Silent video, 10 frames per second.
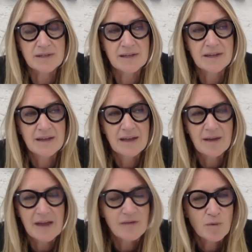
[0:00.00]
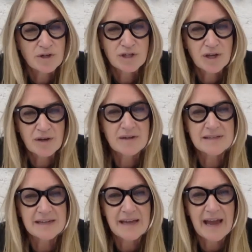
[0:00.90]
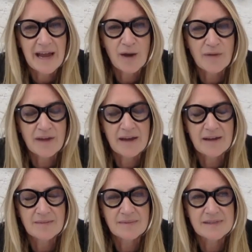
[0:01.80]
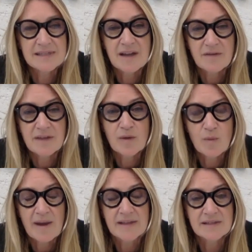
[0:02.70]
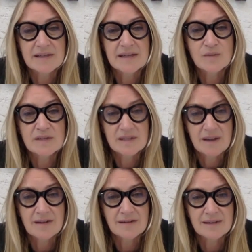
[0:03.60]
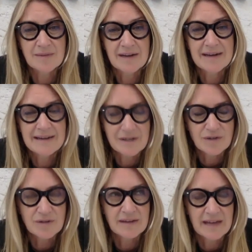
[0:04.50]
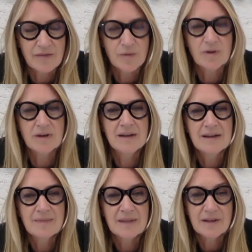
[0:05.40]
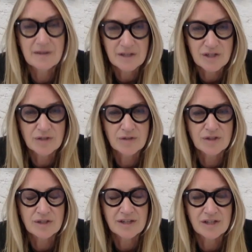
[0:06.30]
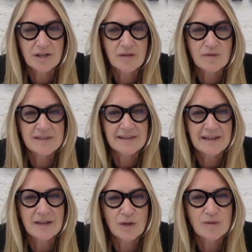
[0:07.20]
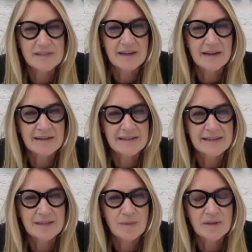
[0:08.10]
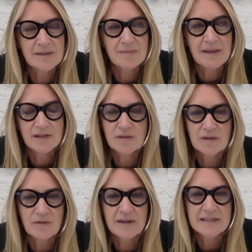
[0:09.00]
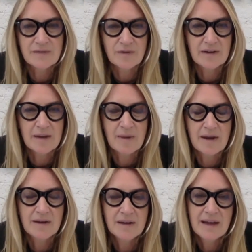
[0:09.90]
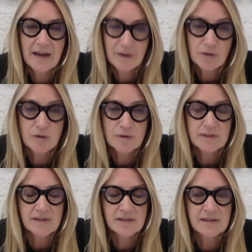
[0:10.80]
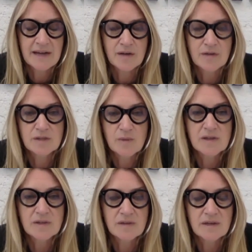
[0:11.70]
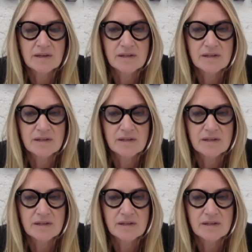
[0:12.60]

And everyone should go and see how their stuff, their waste is recycled. I mean, I literally think everyone, including children, should actually go and visit their local recycling centre, because it makes you think very differently about how you use things and how you dispose of things.